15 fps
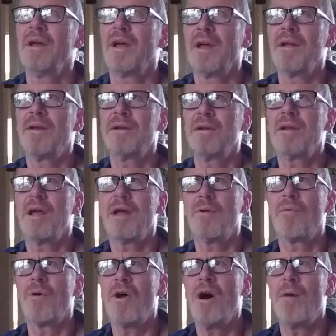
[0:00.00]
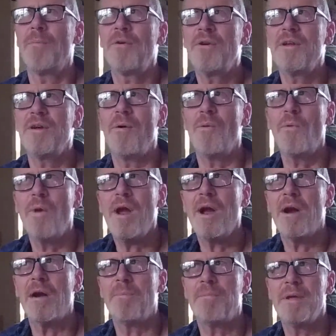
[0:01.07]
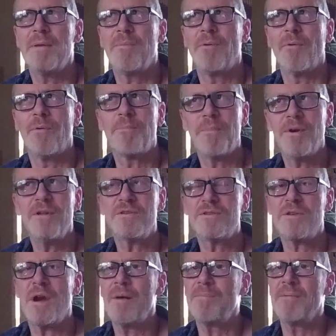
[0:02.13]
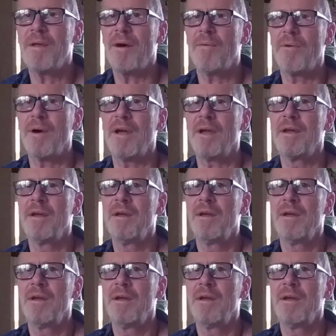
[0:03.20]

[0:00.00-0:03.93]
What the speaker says: and we're all pretty aware people. We're pretty sharp that way.